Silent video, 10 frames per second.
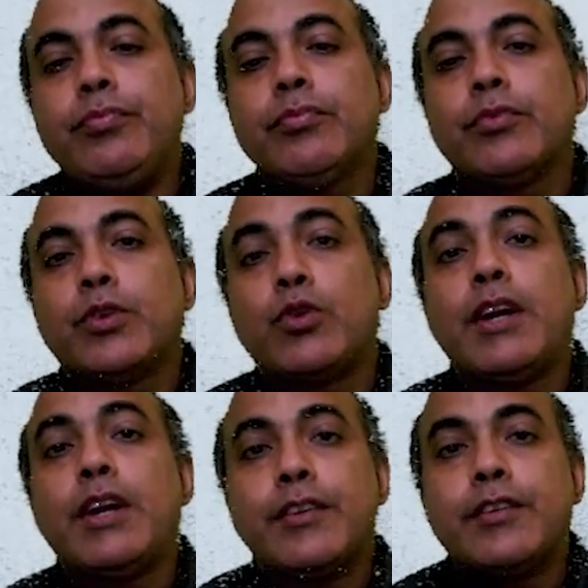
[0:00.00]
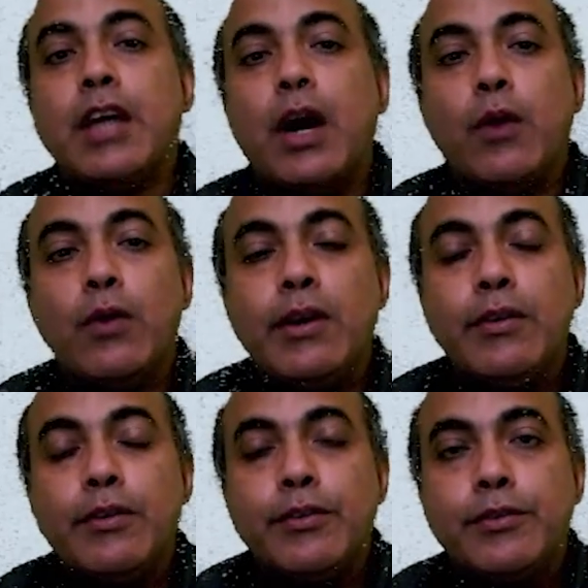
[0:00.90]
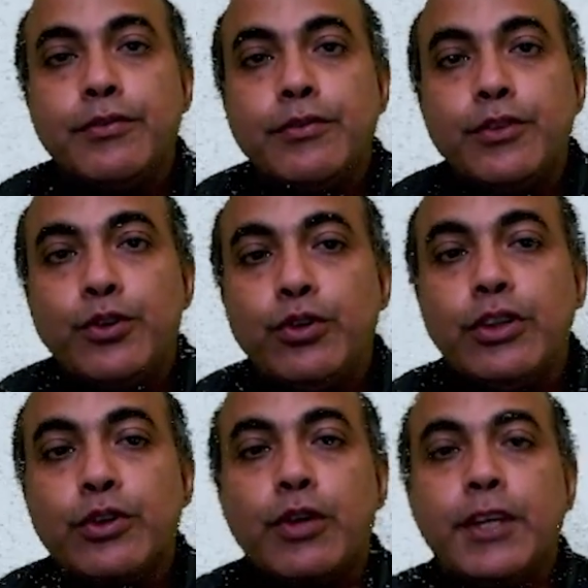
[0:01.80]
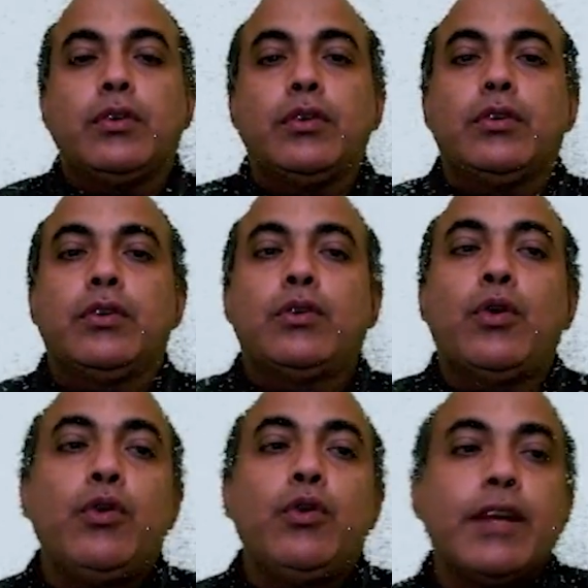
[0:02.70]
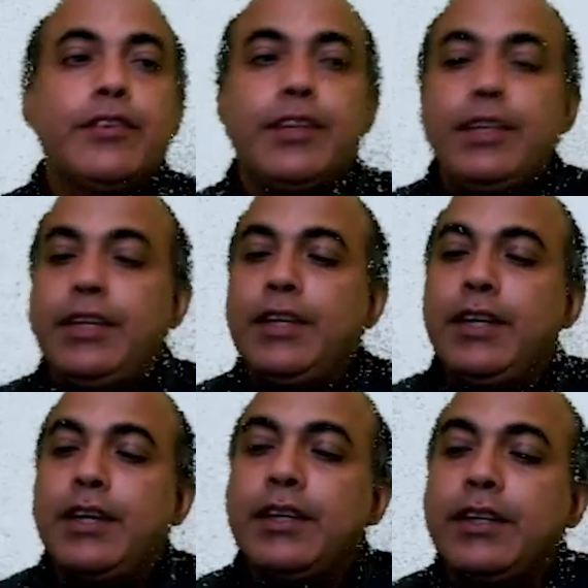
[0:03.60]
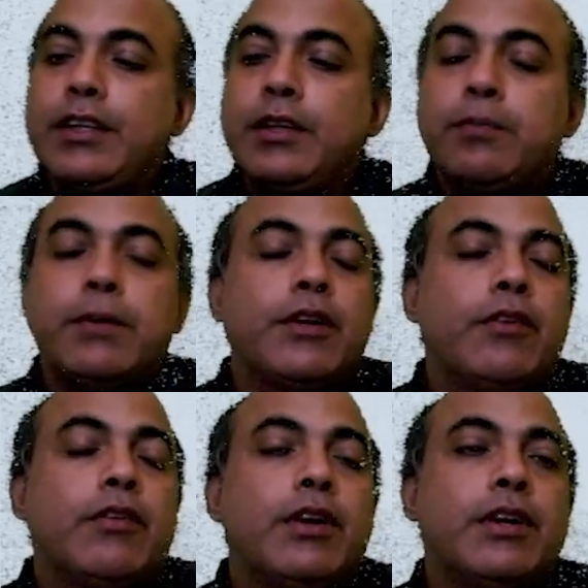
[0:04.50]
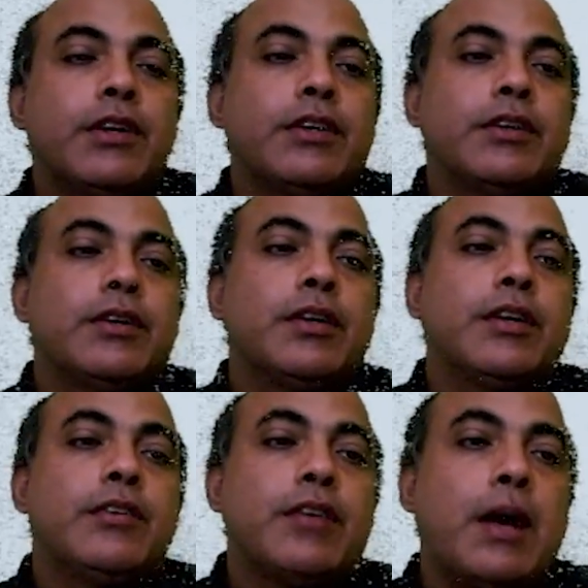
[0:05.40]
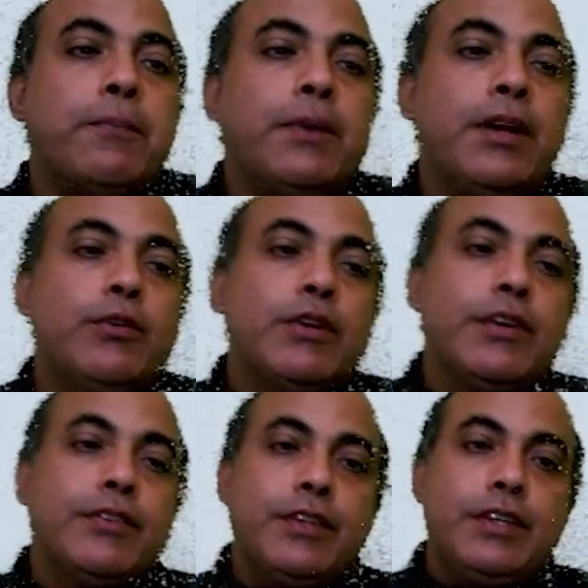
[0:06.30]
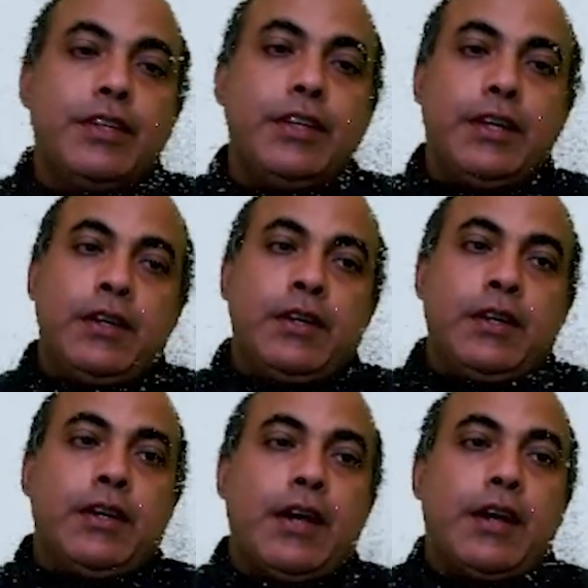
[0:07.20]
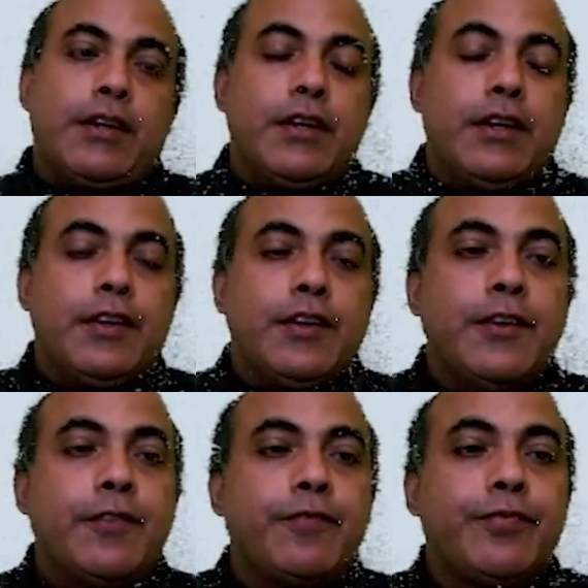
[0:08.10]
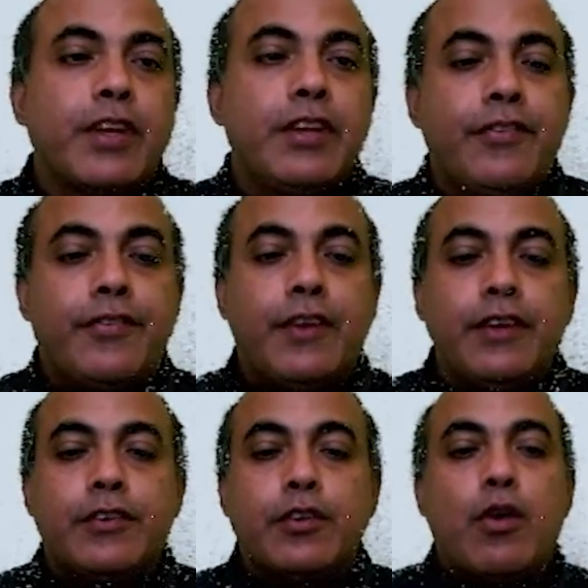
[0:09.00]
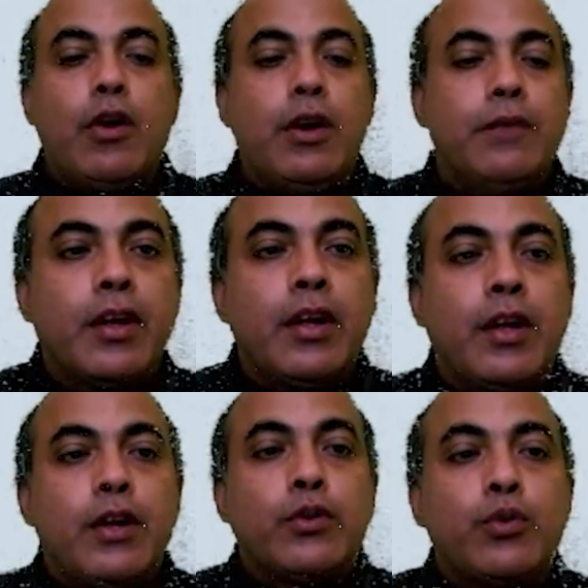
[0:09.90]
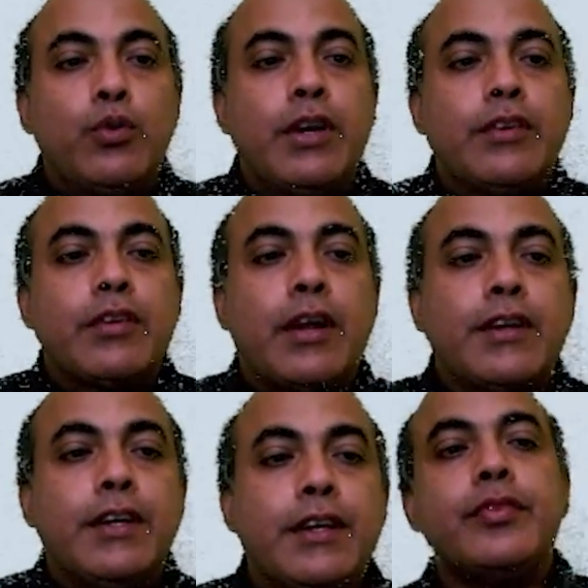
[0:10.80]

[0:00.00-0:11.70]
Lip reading: So let us see how we will do this one. So you can see here in this particular example, you can see here that in the first column students are there.